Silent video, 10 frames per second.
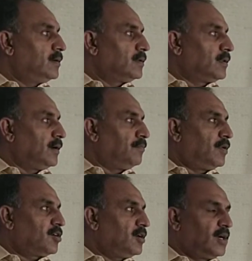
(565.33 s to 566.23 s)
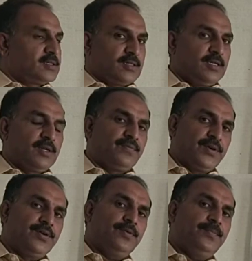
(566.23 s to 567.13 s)
the model auxiliary
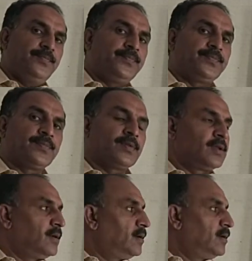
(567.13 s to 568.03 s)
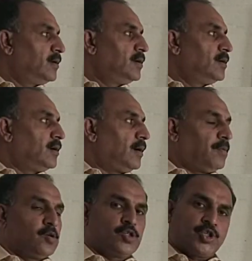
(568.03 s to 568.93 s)
video
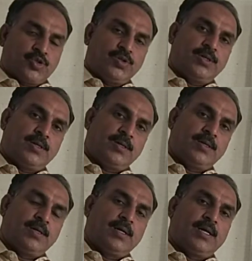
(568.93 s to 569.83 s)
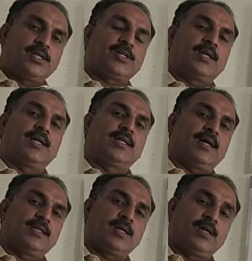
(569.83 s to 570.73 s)
about should. Inshallah, the
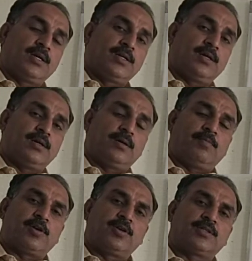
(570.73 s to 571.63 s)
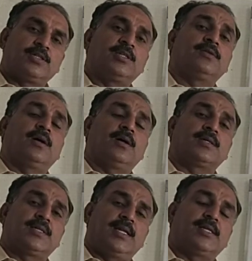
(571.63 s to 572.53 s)
other model
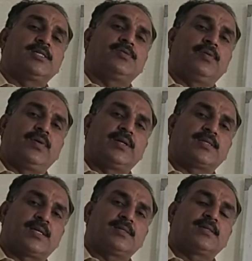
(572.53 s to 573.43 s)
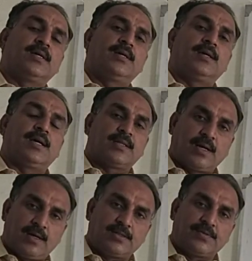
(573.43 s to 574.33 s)
auxiliaries we will discuss in
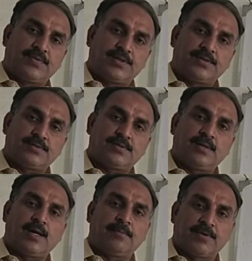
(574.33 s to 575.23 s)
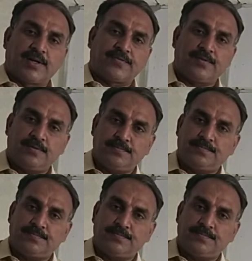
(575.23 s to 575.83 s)
the other videos. I am grateful.